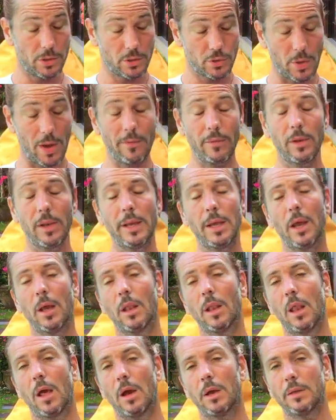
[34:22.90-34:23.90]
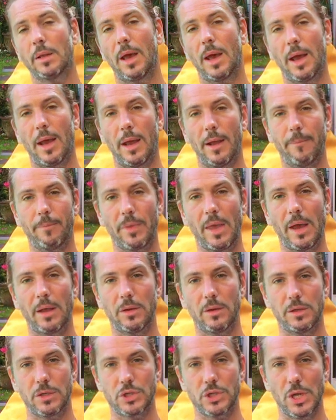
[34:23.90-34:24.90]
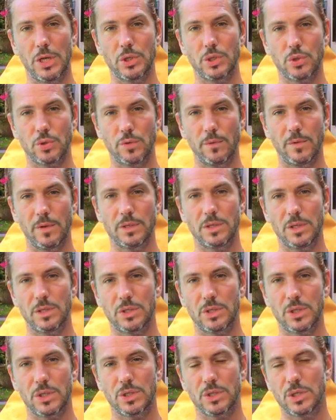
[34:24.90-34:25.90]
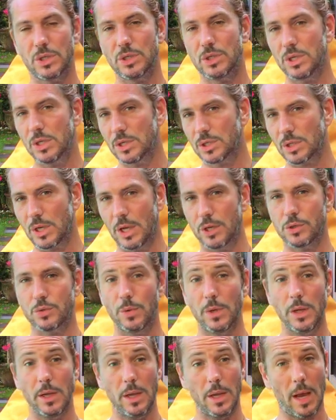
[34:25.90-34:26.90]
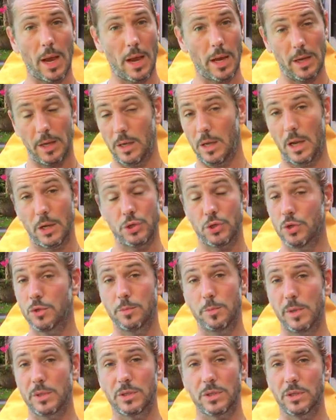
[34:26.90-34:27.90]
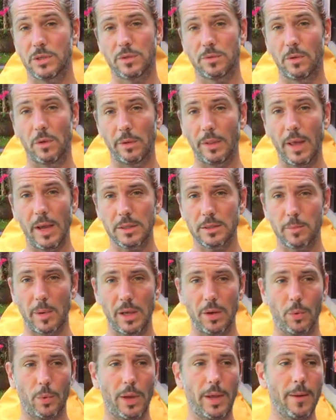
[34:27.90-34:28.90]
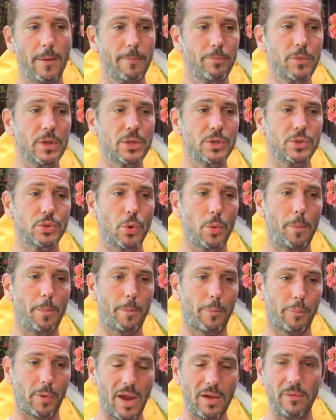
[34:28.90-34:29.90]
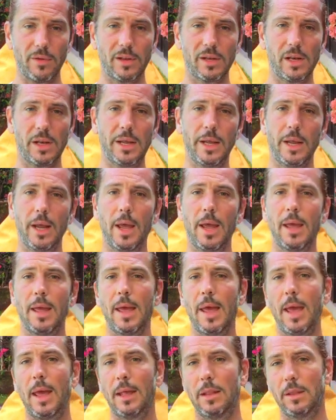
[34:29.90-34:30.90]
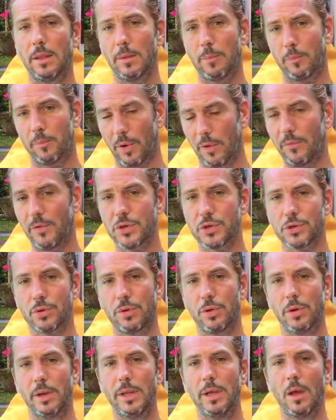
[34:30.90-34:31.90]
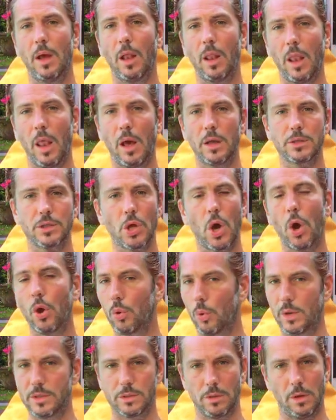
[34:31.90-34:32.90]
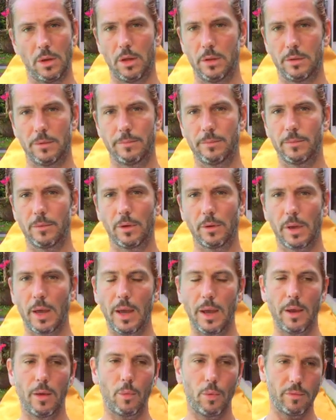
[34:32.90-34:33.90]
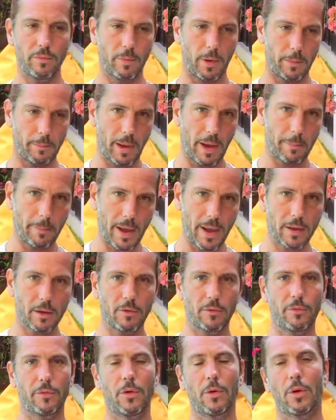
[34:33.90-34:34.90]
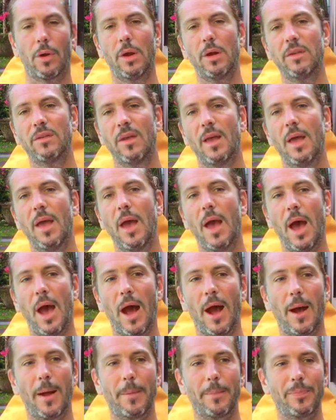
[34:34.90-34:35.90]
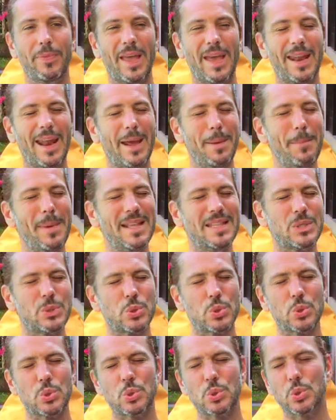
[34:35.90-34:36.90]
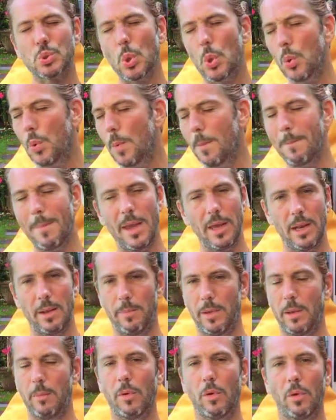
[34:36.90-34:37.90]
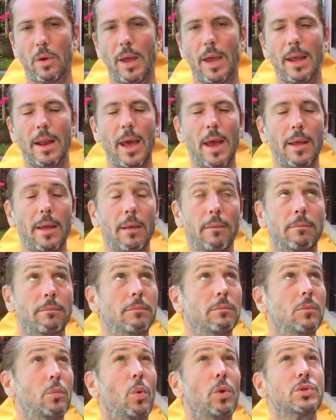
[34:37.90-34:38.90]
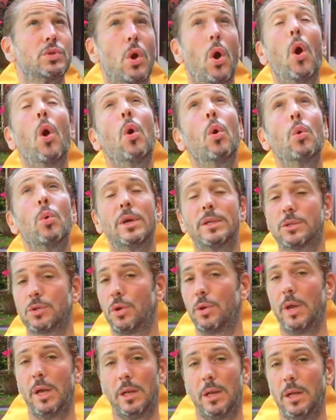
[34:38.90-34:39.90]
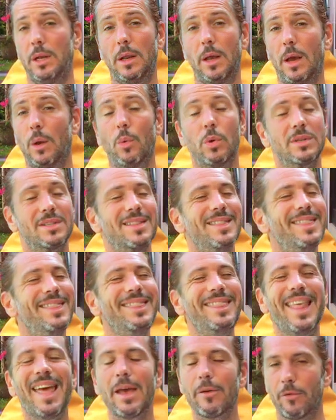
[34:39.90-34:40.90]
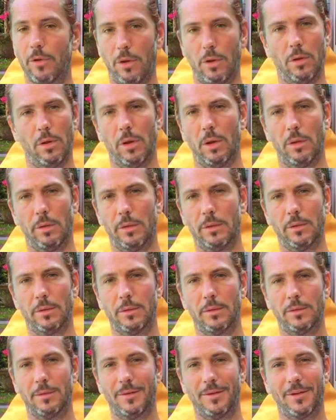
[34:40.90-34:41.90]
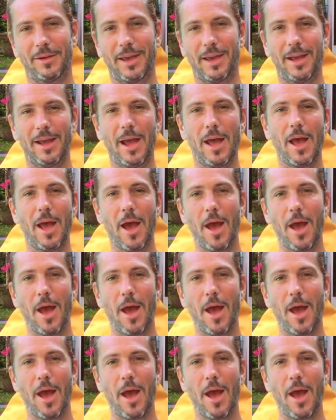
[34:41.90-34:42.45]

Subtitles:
traveling alone, I had the chance to visit 66 countries. I choose business for that, by the way. So privately and professionally, a lot, always alone. okay, with my backpack, of course, and I meet so many people, and I was always connected. I was never alone, okay?